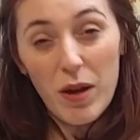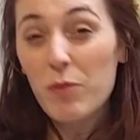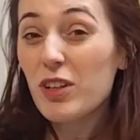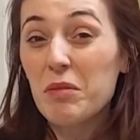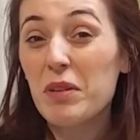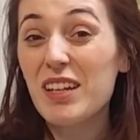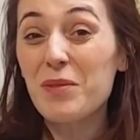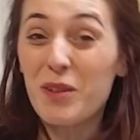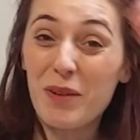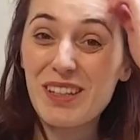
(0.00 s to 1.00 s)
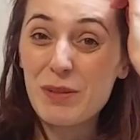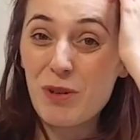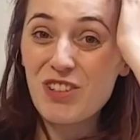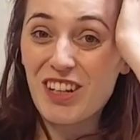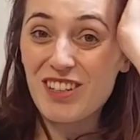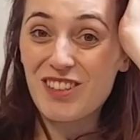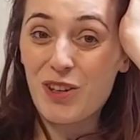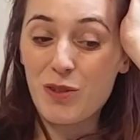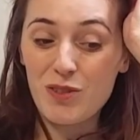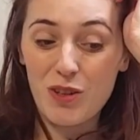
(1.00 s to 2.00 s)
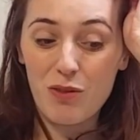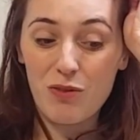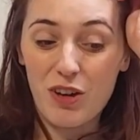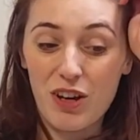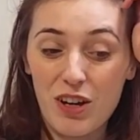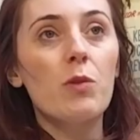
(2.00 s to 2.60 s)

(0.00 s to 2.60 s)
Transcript: I'm really pleased with the way this project has gone so far.